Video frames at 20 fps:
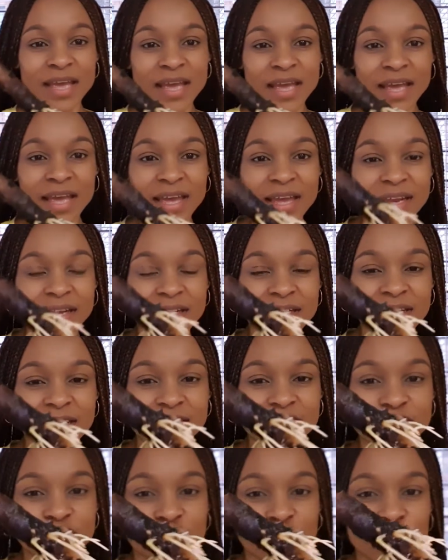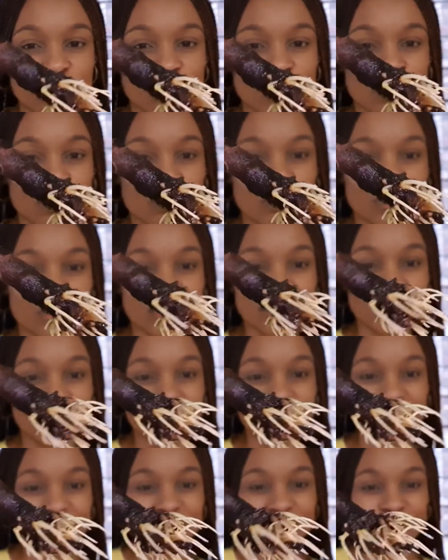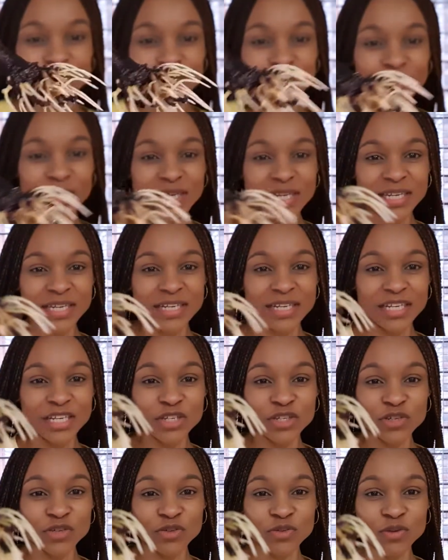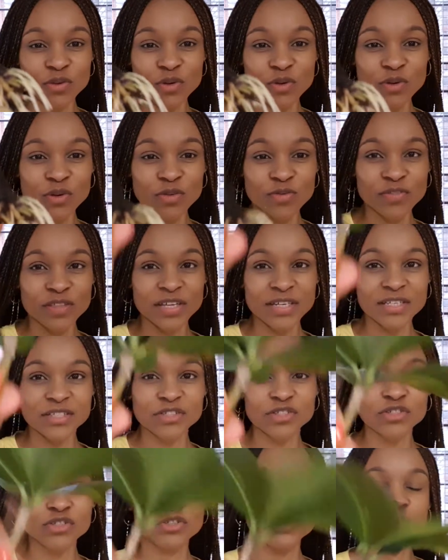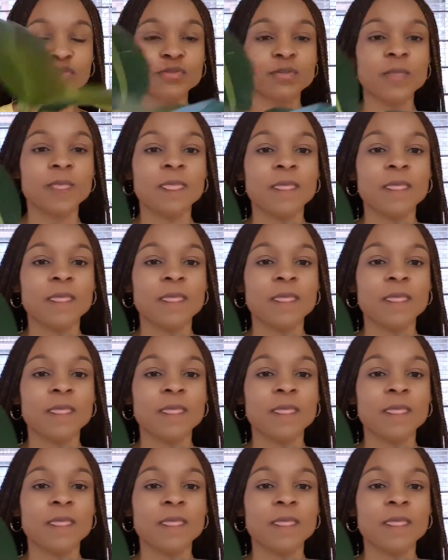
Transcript: And there's new roots, completely new. All of that is new.